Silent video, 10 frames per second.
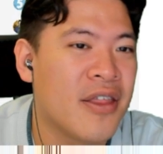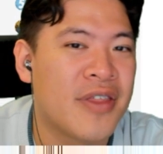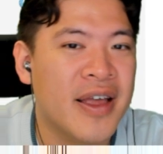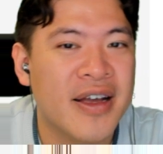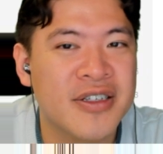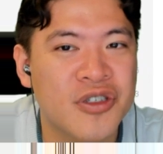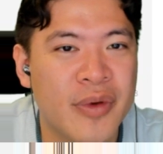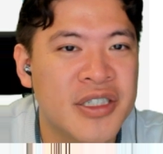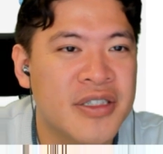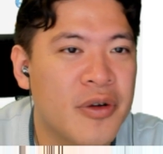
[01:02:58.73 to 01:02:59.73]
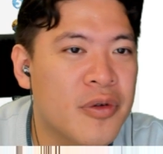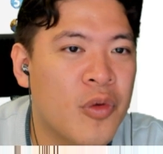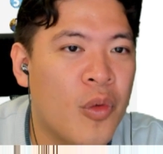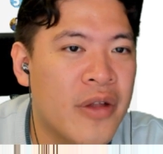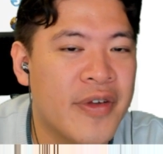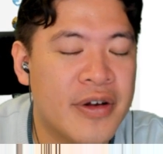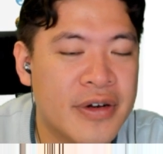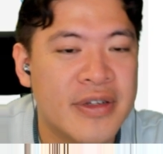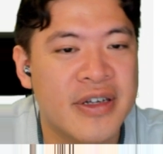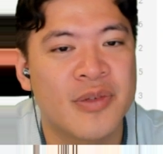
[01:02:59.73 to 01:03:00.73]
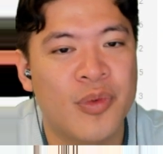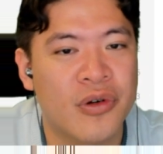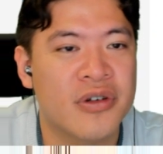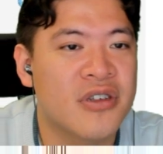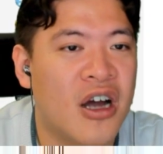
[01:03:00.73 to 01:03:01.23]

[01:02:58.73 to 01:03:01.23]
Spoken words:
So thank you guys so much. They were one of the earliest supporters